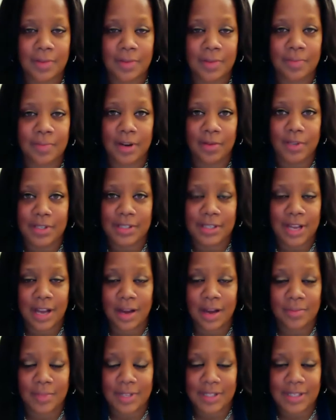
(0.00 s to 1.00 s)
but it was,
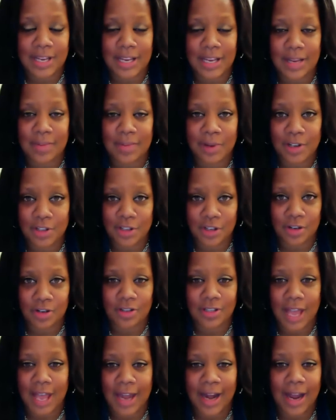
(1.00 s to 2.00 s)
come, let's take
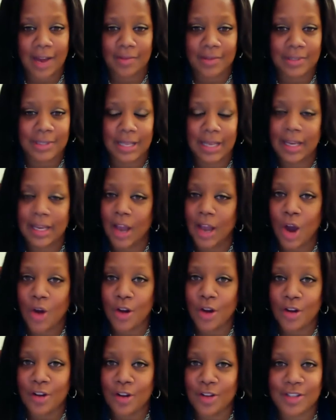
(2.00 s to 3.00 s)
pictures. And I was like,
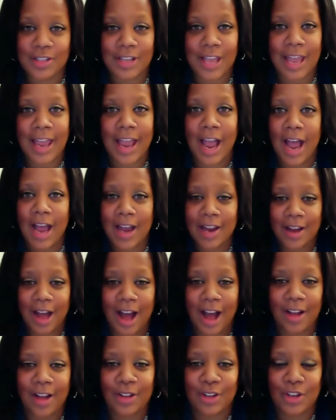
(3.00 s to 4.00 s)
oh, no, it's okay.
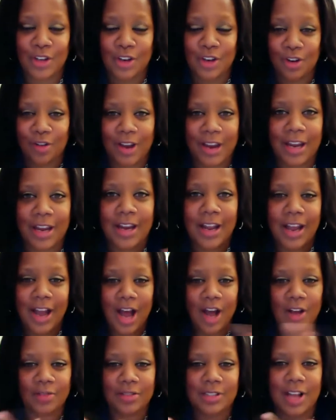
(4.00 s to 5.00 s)
I'll curate.
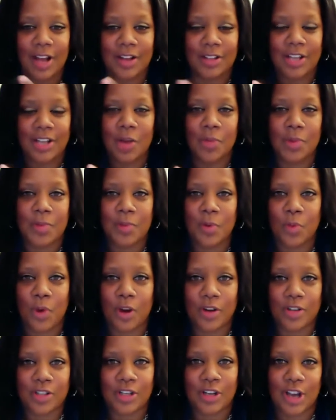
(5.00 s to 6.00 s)
I'll tell people
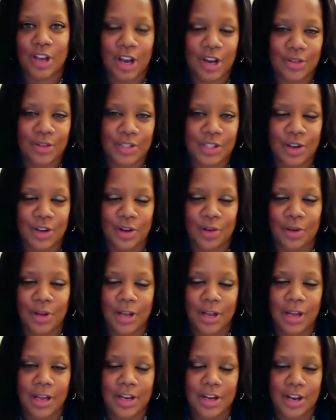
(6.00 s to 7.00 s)
where to go. So,
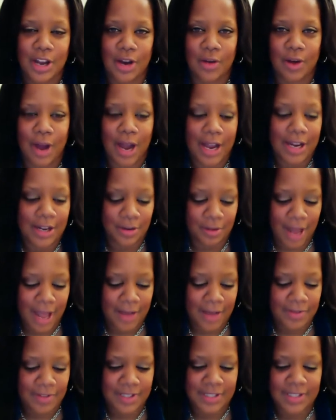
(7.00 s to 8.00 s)
no, I don't
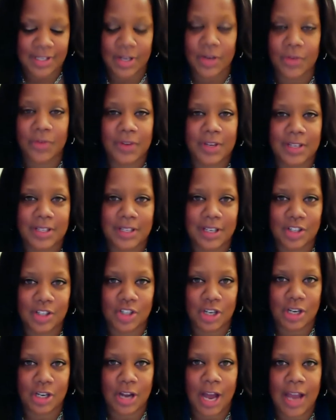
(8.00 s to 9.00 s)
have the selfie
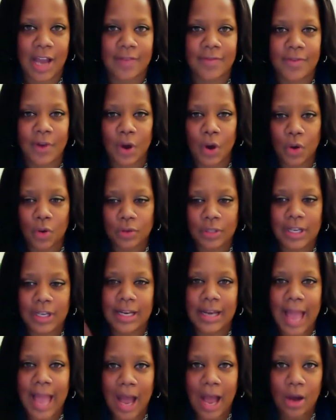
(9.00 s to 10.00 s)
addiction. I've only
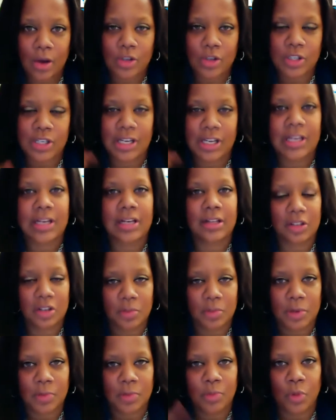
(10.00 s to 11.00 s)
now taken a little
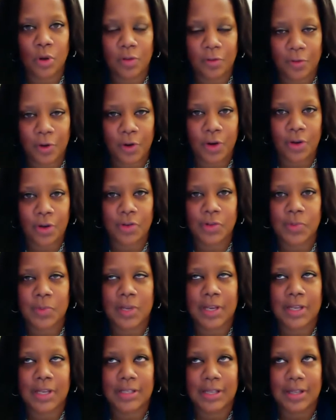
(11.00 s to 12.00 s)
bit more photos
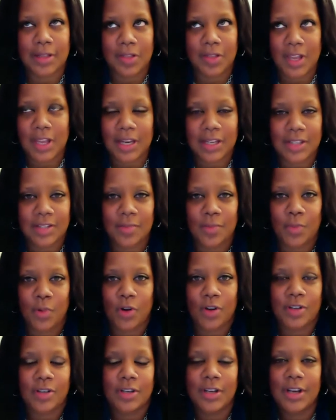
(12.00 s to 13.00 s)
because I think it is
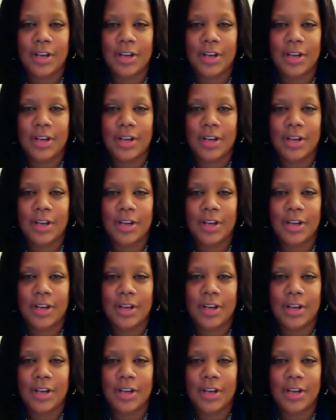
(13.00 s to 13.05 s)
important